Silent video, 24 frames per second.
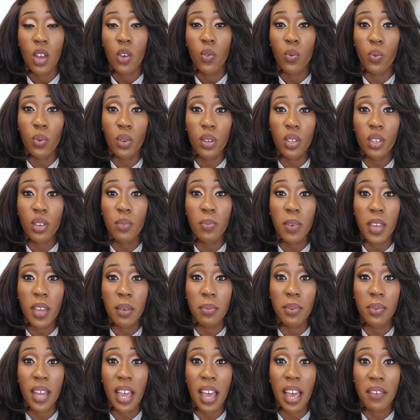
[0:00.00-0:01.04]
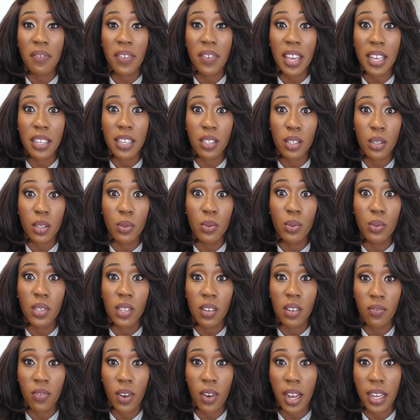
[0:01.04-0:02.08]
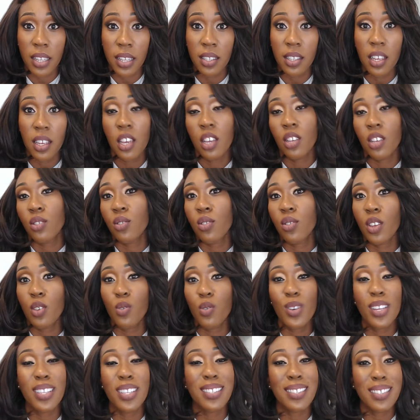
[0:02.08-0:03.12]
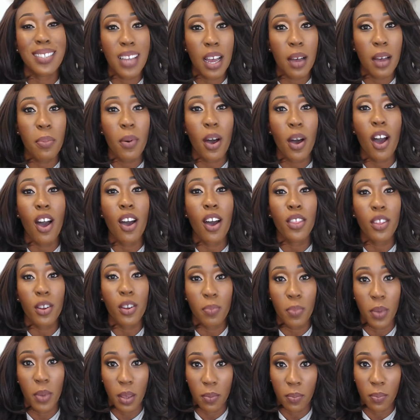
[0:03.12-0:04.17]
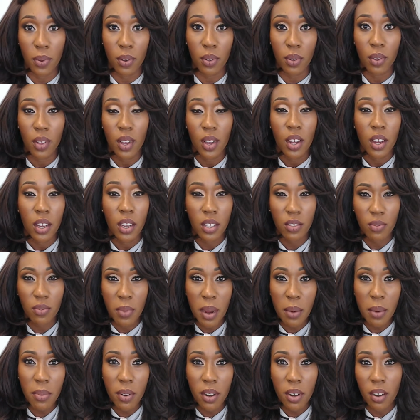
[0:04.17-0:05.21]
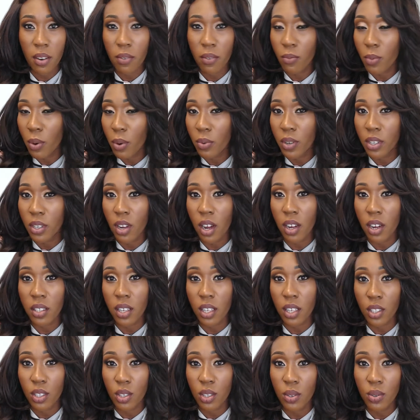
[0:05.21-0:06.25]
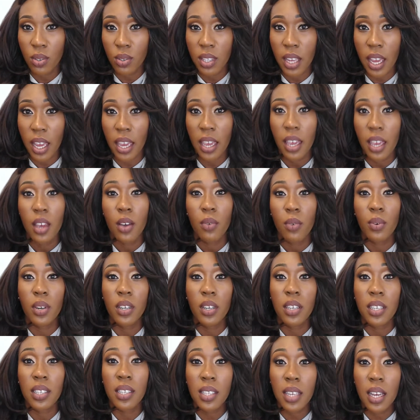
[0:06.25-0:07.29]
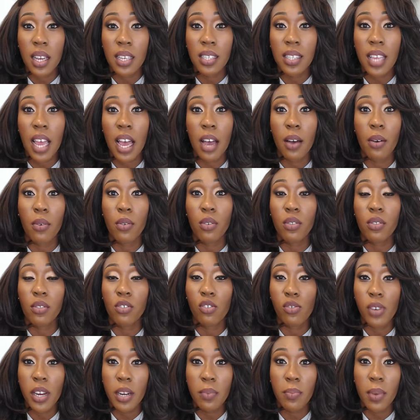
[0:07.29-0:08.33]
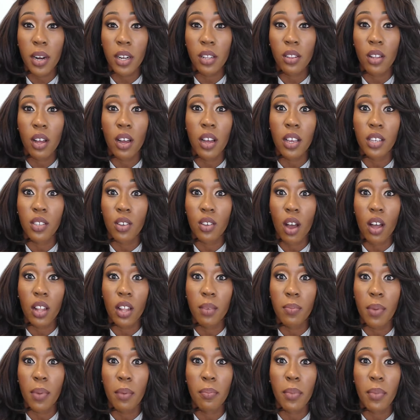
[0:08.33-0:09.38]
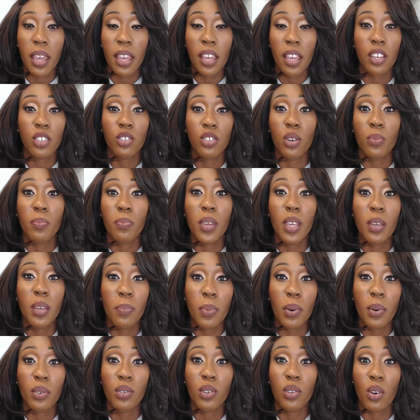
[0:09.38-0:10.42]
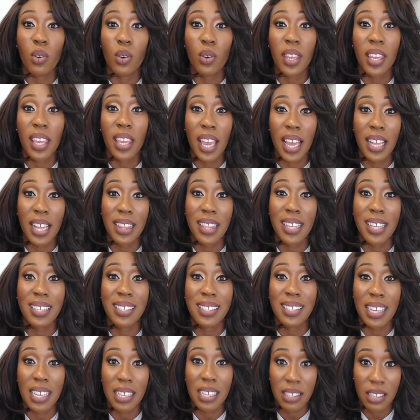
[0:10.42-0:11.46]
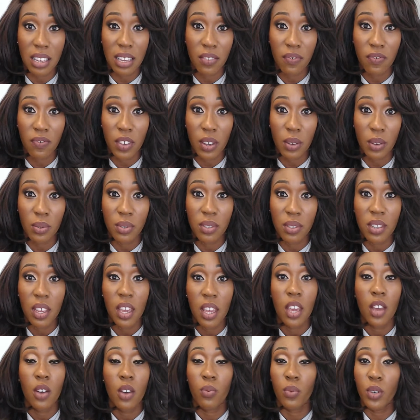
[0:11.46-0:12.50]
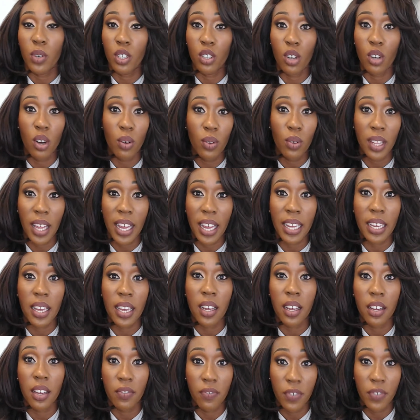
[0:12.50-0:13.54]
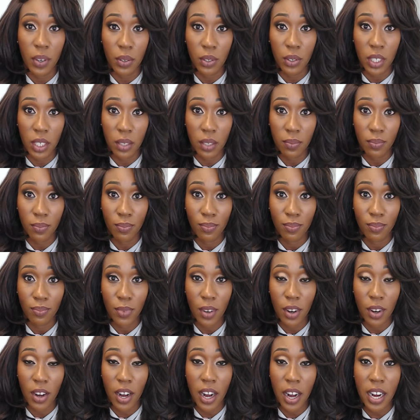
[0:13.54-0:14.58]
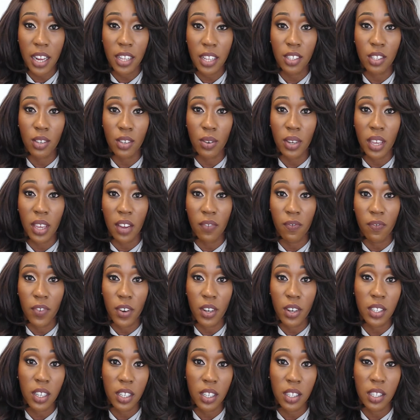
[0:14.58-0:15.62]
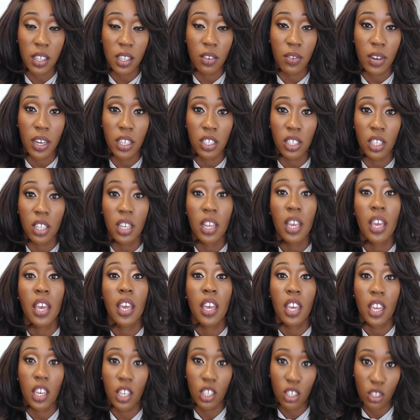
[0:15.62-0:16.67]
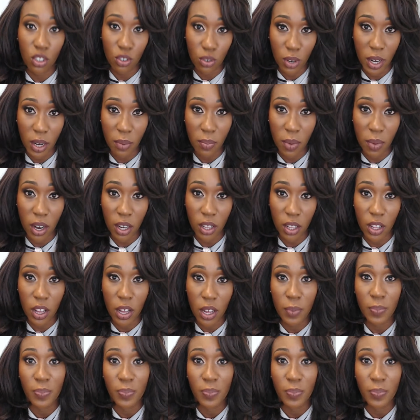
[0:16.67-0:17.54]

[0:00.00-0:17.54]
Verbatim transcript: Will you be able to have exclusive rights so that you can stop other people? Because remember, when we talked on Tuesday, we discussed how trademark law is all about making sure people don't get these things confused. We don't like confusion. All right, so again, first consideration is trademark law.